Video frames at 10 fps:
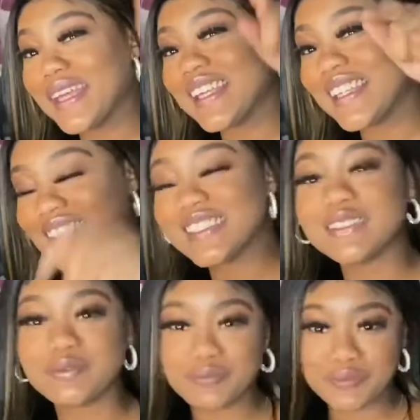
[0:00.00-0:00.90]
You too
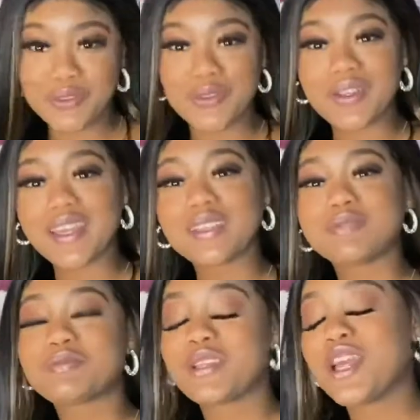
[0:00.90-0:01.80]

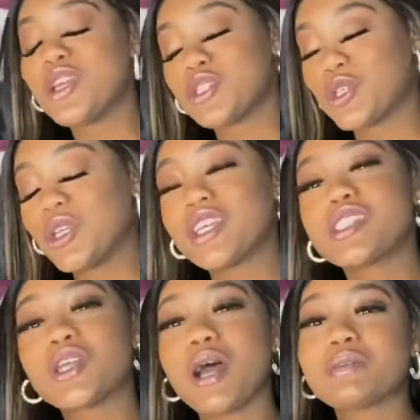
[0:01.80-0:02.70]
smell. So yeah,
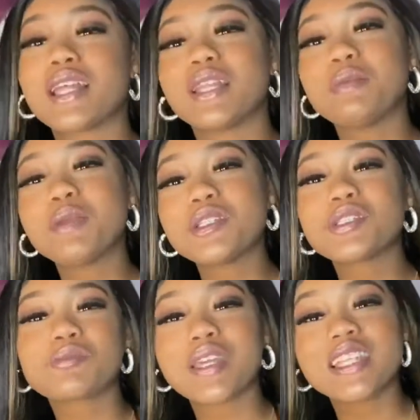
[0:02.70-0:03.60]
so I was like, let me
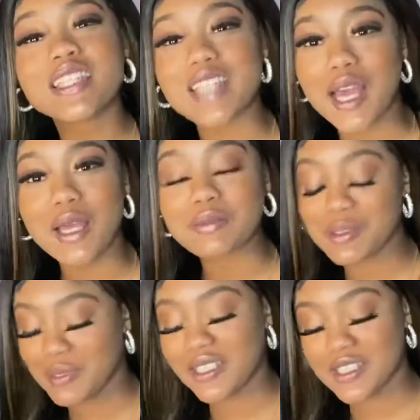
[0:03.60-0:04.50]
just make the time
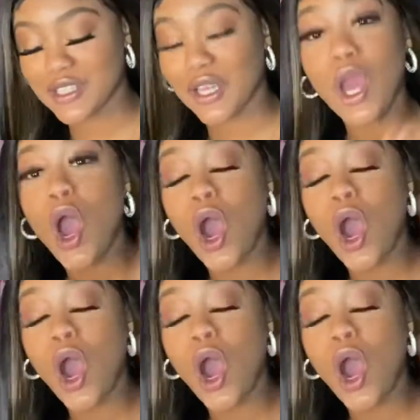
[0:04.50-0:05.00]
to make this thing.